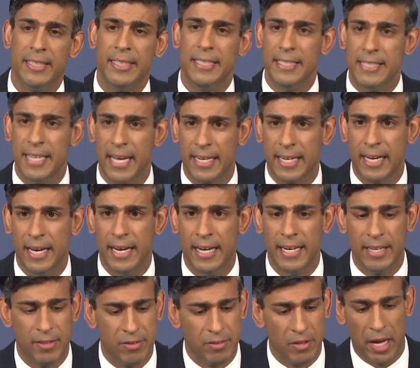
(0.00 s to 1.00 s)
in
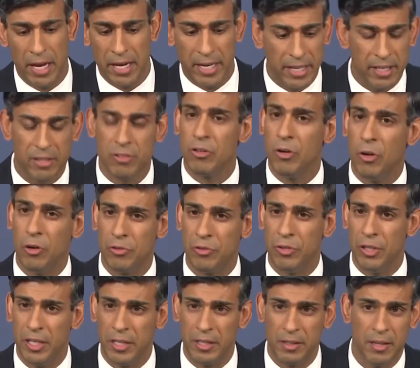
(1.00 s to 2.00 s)
decades, and it is
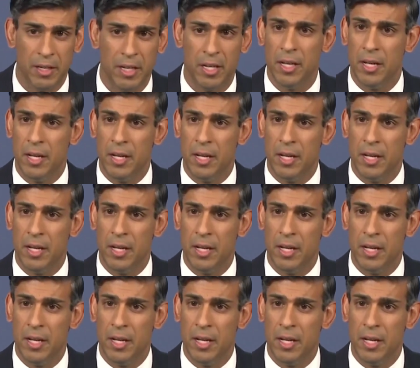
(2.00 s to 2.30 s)
costing